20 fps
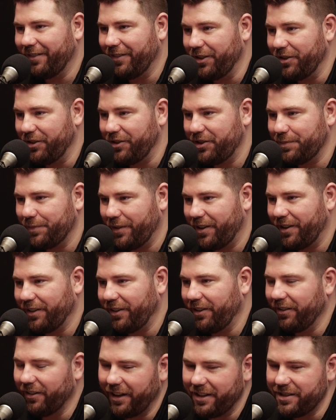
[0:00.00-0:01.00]
When you're small,
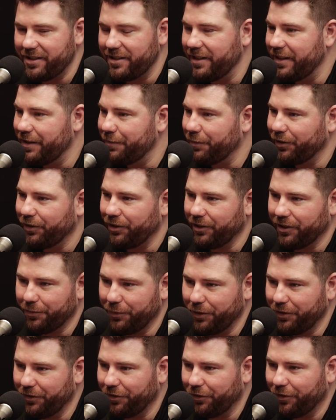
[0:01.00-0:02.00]
you're nice and nimble, you can
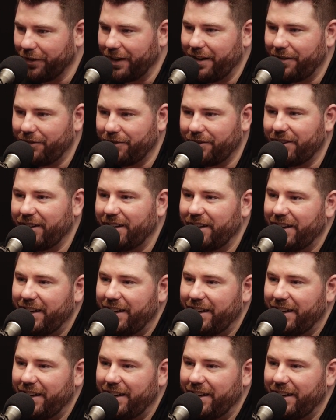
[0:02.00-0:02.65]
move around.